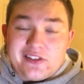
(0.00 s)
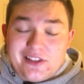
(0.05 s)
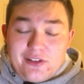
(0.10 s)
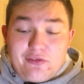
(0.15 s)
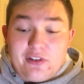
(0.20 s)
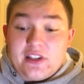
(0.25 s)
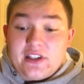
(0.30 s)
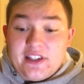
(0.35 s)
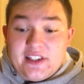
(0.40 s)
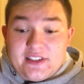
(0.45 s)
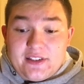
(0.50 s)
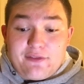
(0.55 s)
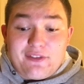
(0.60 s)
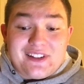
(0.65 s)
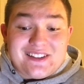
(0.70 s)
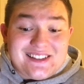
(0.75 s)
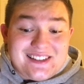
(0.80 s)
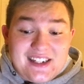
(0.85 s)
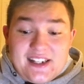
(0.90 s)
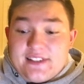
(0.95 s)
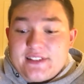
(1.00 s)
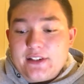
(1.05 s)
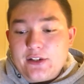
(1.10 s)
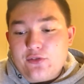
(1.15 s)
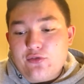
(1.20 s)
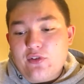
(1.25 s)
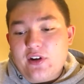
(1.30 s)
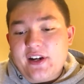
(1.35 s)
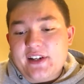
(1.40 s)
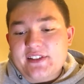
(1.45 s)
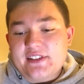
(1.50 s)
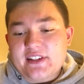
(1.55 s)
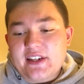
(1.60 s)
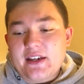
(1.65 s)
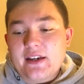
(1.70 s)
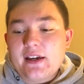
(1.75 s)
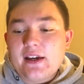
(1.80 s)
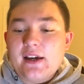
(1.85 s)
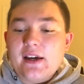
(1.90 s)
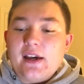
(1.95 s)
he really is a fantastic writer.
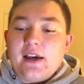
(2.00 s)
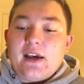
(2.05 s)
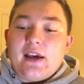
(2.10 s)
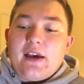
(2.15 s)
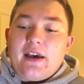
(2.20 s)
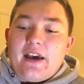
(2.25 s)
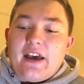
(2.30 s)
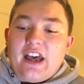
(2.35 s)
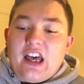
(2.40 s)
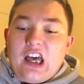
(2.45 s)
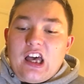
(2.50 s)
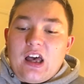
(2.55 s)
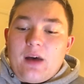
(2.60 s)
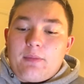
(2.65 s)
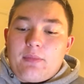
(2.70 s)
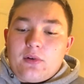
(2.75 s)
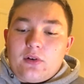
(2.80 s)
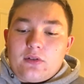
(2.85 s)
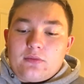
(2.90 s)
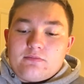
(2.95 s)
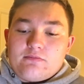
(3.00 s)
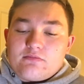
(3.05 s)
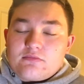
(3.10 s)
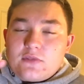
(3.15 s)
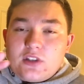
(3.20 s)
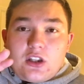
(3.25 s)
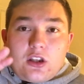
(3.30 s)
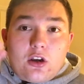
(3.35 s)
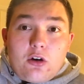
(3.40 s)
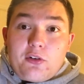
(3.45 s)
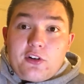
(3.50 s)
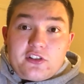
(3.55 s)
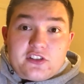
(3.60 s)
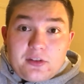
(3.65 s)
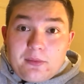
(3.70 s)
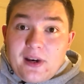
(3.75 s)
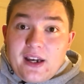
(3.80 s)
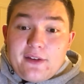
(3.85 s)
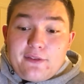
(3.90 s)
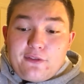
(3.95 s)
But going on to
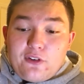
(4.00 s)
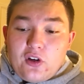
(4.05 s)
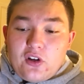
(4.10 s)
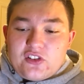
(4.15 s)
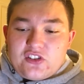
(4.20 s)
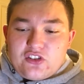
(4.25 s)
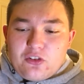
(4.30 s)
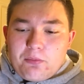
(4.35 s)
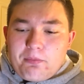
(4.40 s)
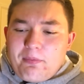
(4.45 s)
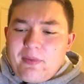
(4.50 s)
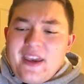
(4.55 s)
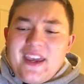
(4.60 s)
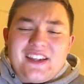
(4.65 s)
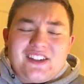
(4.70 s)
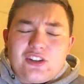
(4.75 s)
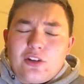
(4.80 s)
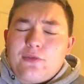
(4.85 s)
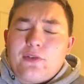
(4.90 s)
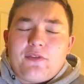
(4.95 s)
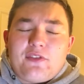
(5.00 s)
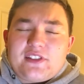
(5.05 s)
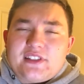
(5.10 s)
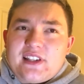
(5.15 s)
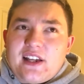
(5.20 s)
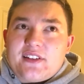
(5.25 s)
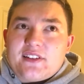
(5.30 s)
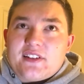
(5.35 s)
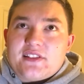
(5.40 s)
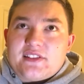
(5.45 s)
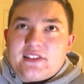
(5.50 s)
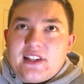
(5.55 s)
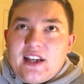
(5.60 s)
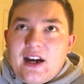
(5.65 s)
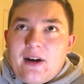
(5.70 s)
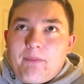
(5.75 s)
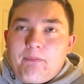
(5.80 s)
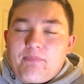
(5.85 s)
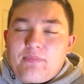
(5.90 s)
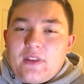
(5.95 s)
my thoughts, so based off of the standards
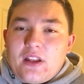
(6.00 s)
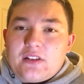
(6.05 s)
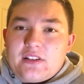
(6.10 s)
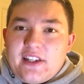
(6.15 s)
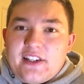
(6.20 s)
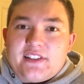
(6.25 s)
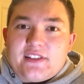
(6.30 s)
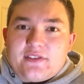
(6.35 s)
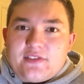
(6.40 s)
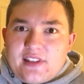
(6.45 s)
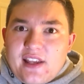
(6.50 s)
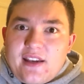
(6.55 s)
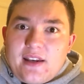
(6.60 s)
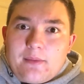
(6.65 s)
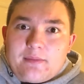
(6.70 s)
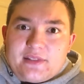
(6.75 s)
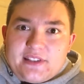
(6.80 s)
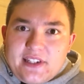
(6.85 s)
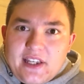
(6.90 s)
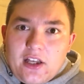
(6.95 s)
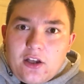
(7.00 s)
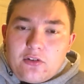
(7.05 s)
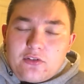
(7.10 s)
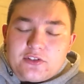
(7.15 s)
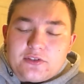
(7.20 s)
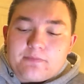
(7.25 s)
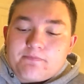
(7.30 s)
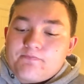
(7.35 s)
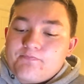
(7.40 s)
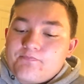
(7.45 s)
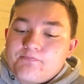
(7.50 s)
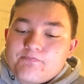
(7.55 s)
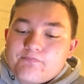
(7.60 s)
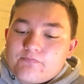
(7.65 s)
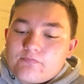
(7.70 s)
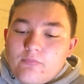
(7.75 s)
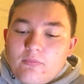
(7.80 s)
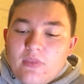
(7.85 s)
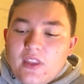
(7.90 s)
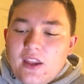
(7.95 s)
that Leeds have set themselves,
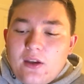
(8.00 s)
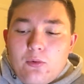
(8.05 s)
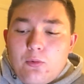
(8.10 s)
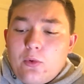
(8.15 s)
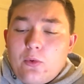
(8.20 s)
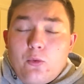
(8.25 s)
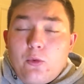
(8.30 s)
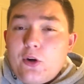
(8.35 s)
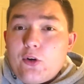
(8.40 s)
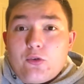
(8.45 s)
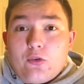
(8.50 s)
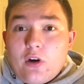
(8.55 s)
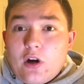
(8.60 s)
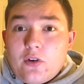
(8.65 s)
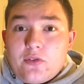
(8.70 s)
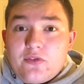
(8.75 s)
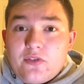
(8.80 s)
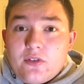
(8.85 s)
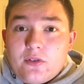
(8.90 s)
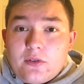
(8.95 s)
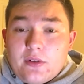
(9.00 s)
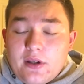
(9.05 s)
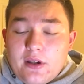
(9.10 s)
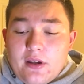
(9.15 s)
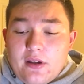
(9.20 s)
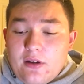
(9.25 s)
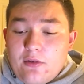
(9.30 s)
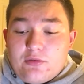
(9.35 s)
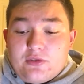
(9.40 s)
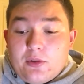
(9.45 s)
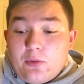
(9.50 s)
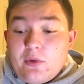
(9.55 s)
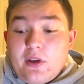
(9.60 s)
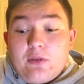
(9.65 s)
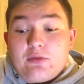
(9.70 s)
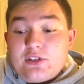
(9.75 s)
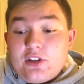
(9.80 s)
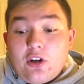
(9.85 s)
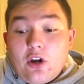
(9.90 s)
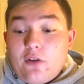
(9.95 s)
we were off. It
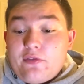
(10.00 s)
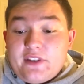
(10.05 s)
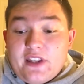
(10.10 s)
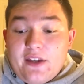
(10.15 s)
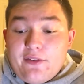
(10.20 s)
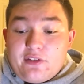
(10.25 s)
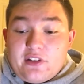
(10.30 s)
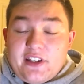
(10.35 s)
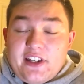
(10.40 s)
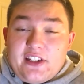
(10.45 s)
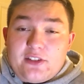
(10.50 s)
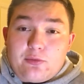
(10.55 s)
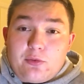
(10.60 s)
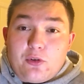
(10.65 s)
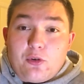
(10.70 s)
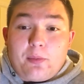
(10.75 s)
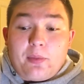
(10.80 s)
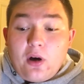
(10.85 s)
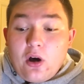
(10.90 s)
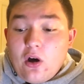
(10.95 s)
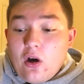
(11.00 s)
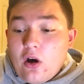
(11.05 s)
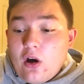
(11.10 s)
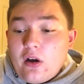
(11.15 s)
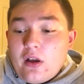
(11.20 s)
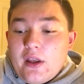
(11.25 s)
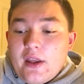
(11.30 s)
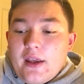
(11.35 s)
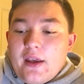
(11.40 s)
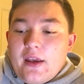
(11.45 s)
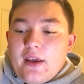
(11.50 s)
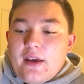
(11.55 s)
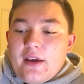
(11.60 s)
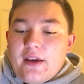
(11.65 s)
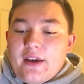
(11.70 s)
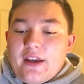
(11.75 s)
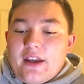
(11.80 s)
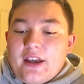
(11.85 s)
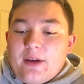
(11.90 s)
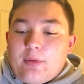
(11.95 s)
was an off day for Leeds. We were poor.
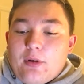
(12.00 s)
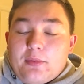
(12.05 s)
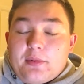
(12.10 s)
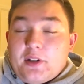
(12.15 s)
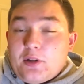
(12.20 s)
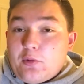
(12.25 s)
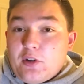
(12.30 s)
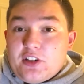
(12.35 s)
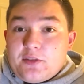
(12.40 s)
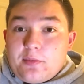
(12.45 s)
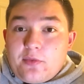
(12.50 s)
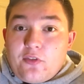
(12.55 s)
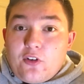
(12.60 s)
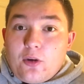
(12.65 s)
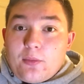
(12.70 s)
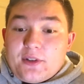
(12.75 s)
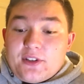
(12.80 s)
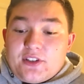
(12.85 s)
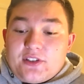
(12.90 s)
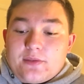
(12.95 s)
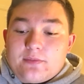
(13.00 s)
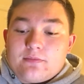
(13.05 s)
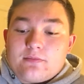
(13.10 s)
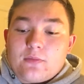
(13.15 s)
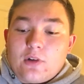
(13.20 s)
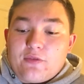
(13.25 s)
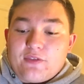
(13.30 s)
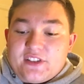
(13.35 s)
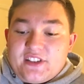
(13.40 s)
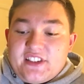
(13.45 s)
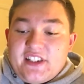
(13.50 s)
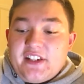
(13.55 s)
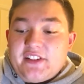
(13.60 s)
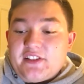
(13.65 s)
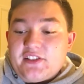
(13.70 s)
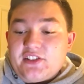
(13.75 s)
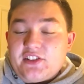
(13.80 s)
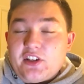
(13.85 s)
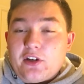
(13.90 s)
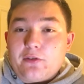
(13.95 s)
Probably the worst performance of the
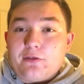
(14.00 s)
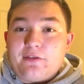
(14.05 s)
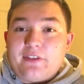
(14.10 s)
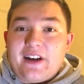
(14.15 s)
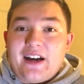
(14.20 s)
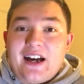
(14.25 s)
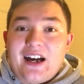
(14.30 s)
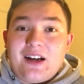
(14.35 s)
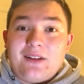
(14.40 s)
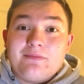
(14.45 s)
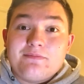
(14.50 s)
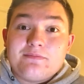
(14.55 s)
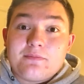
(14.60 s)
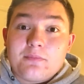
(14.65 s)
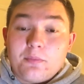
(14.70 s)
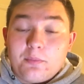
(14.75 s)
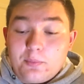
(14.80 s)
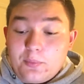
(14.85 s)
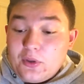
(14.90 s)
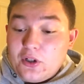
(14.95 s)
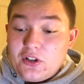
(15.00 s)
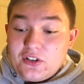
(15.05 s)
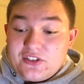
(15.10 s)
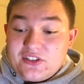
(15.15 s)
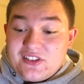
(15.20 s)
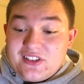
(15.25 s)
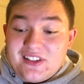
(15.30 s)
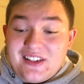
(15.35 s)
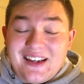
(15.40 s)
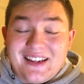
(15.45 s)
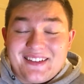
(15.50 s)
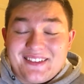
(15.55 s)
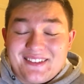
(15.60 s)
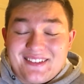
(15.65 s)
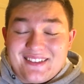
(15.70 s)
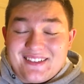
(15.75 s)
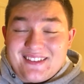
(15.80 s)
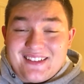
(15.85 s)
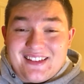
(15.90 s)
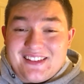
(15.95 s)
season so far. But, and
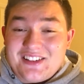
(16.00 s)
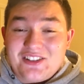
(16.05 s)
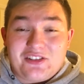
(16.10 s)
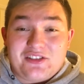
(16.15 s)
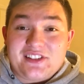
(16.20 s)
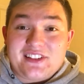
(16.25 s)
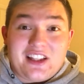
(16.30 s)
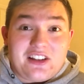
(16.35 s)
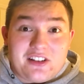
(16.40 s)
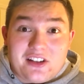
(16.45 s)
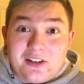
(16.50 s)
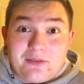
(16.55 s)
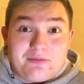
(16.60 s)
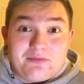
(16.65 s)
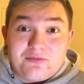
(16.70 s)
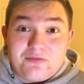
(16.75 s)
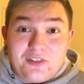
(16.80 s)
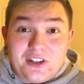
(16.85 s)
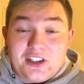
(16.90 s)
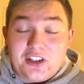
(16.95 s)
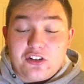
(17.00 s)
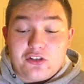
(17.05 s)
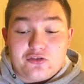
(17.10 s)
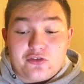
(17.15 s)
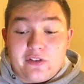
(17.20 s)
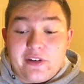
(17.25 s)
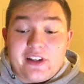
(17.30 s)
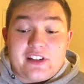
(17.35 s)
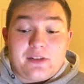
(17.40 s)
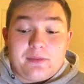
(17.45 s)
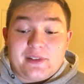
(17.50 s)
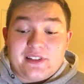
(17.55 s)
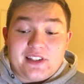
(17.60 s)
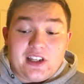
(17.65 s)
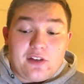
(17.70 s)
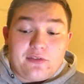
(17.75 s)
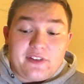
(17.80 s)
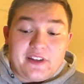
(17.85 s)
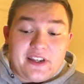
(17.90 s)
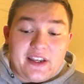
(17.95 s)
this is going to sound like I'm really contradicting
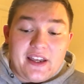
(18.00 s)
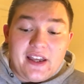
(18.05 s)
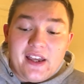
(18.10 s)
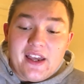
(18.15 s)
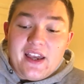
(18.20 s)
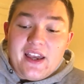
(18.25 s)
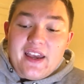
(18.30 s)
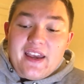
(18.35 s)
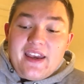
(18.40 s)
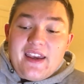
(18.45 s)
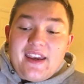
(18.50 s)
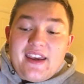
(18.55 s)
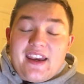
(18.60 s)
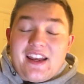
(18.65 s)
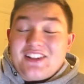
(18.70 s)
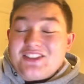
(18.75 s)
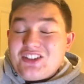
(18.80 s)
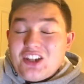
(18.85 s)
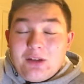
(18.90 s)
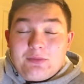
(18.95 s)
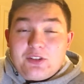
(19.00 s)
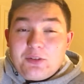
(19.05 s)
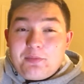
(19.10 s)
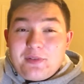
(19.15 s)
myself here, in terms of